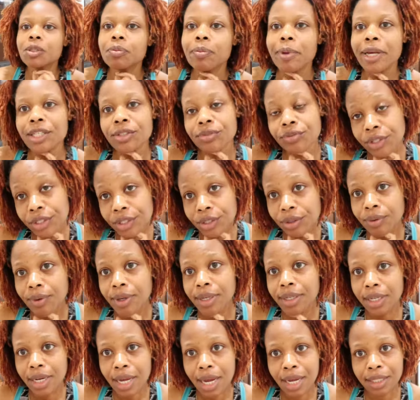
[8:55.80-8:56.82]
best for you,
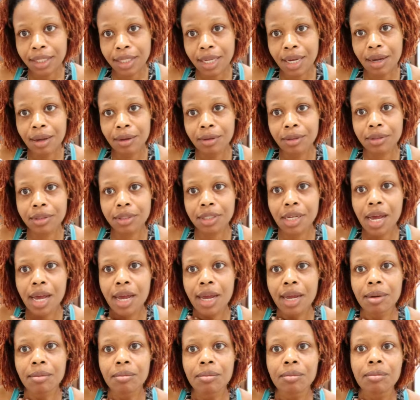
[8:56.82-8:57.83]
and at that
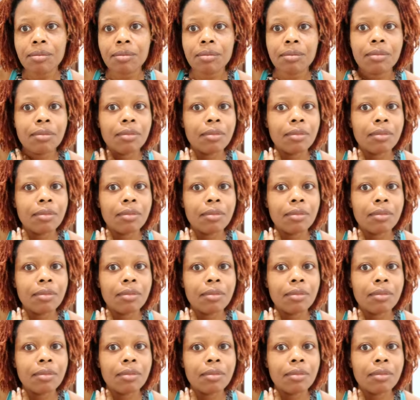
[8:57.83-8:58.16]
time,